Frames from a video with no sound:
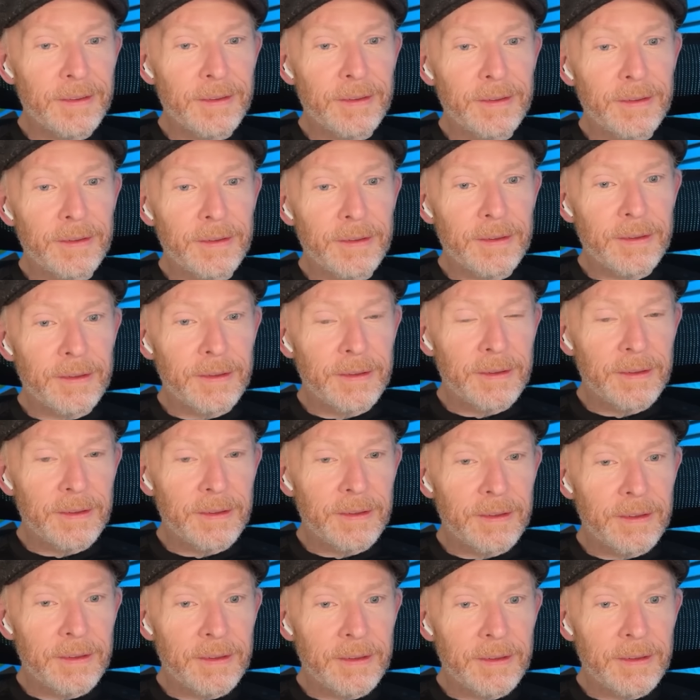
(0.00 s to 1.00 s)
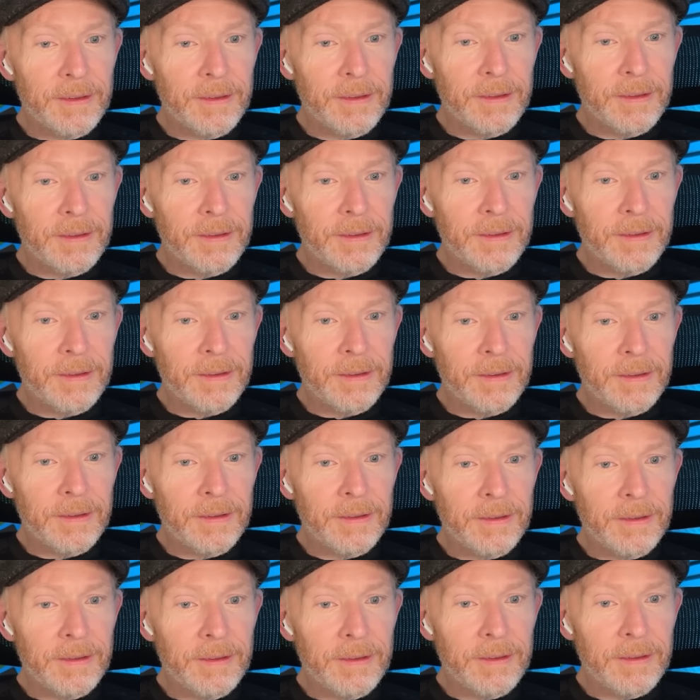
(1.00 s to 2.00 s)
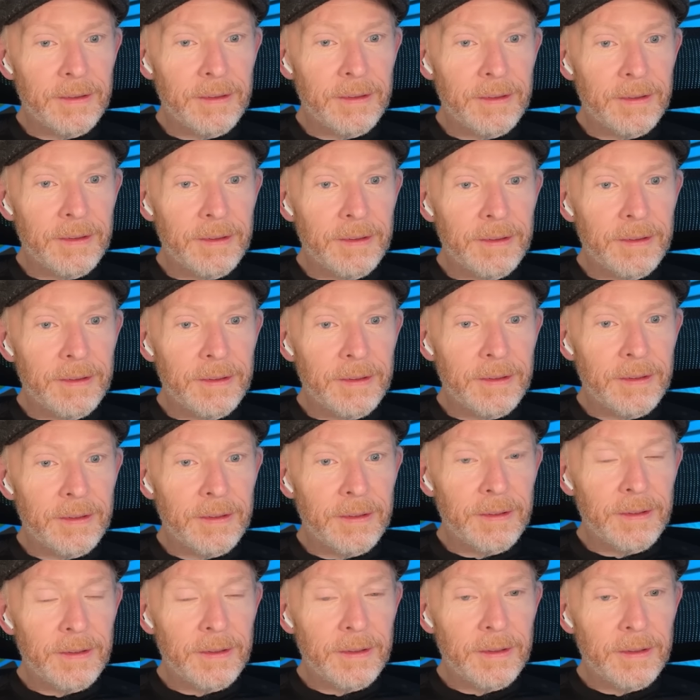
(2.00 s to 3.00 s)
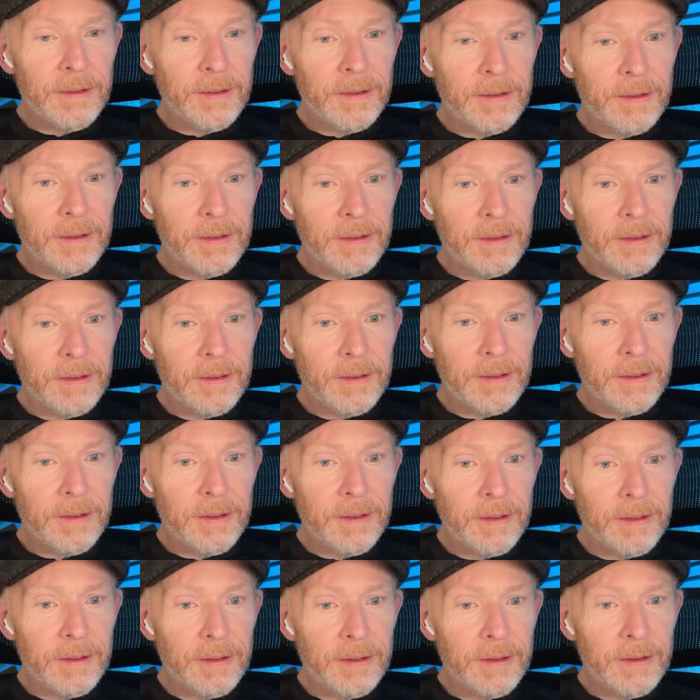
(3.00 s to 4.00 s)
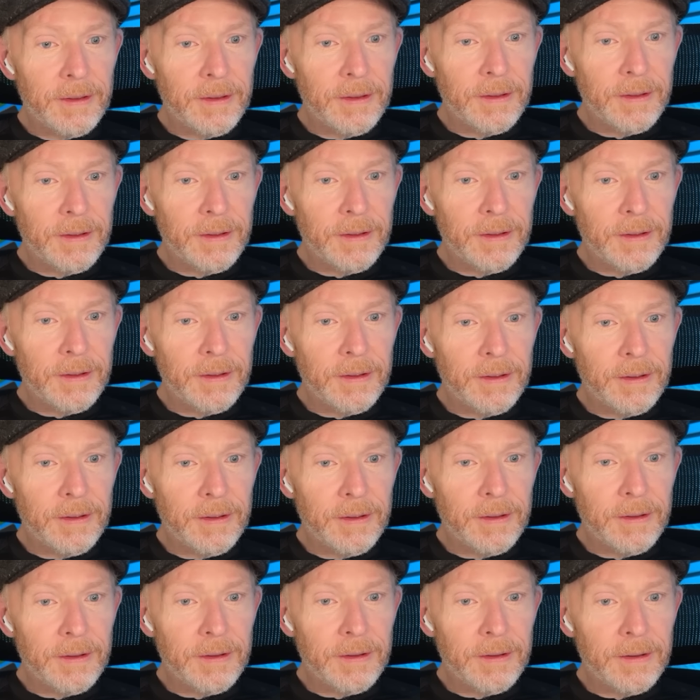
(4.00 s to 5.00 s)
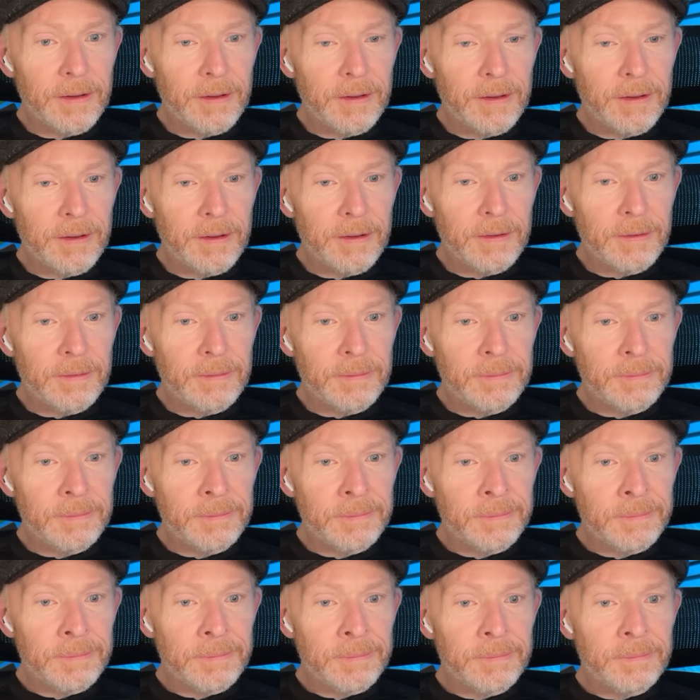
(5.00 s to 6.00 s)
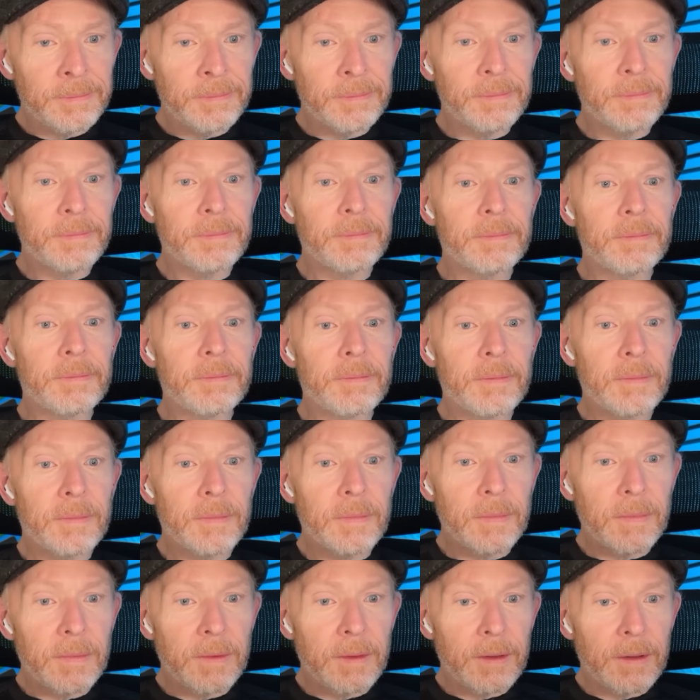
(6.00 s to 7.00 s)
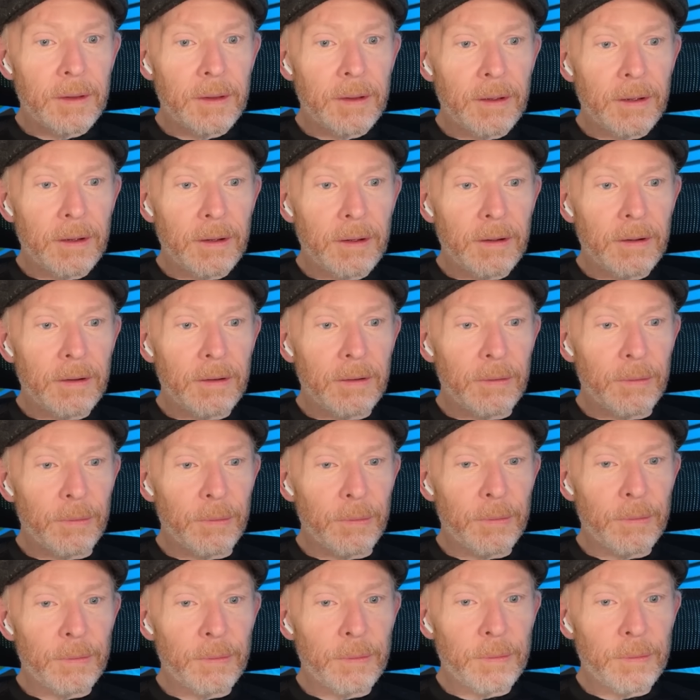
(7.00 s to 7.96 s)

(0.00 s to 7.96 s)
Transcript: The person shown says nothing.